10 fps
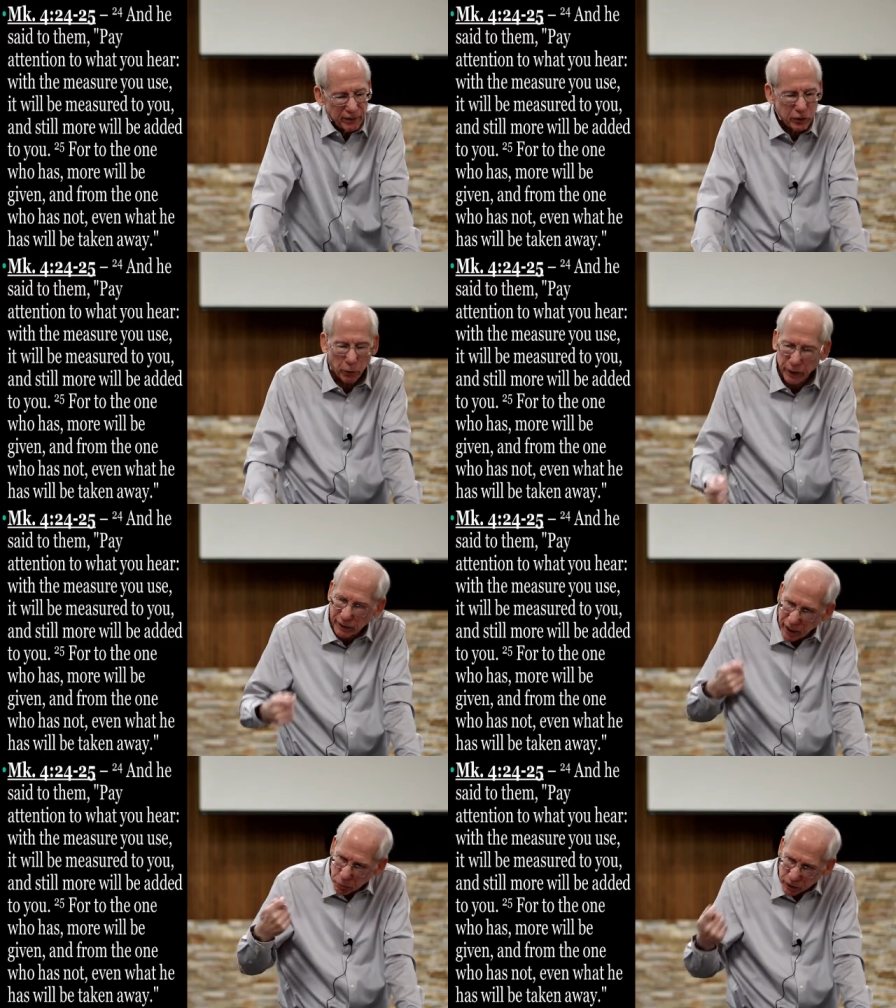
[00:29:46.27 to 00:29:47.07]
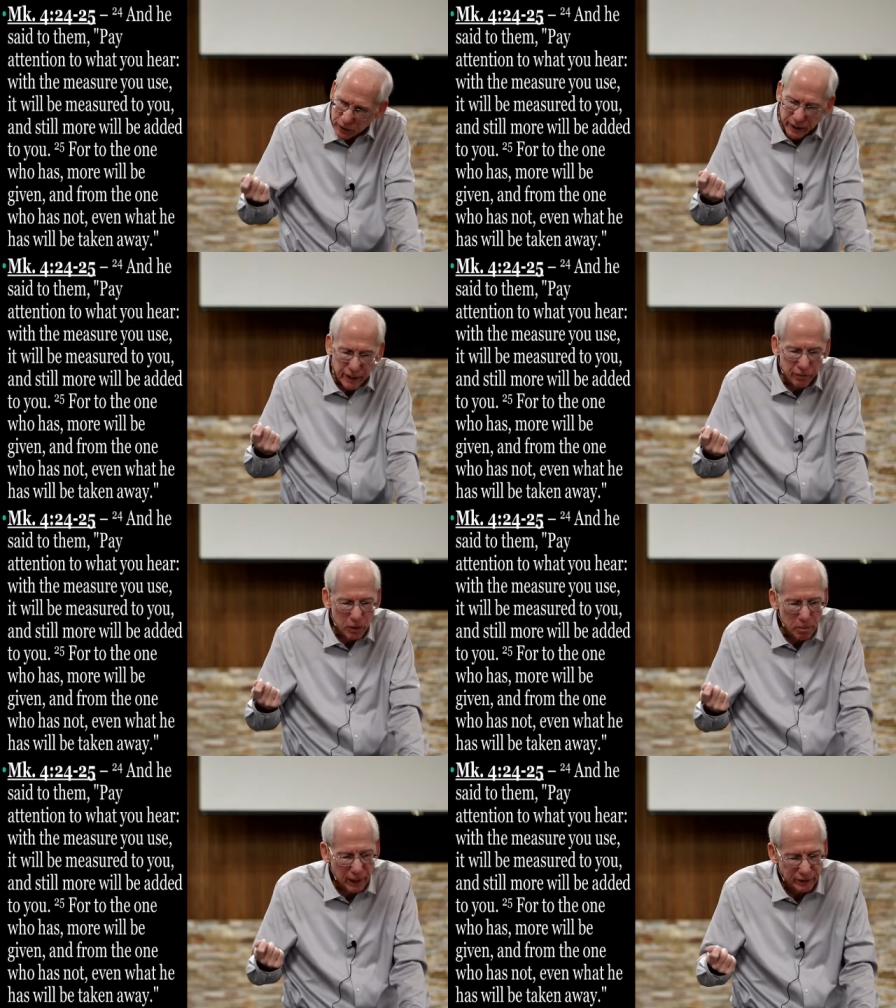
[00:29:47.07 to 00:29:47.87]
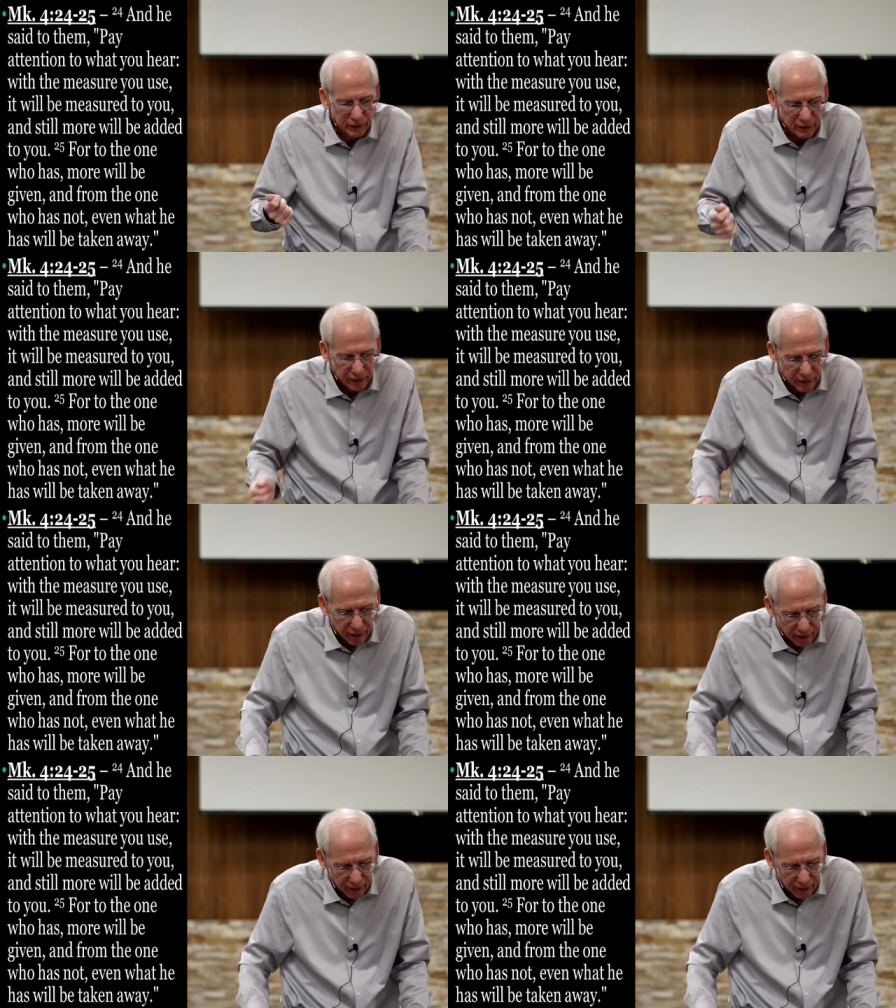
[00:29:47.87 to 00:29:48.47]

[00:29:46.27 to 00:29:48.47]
so that they receive the message.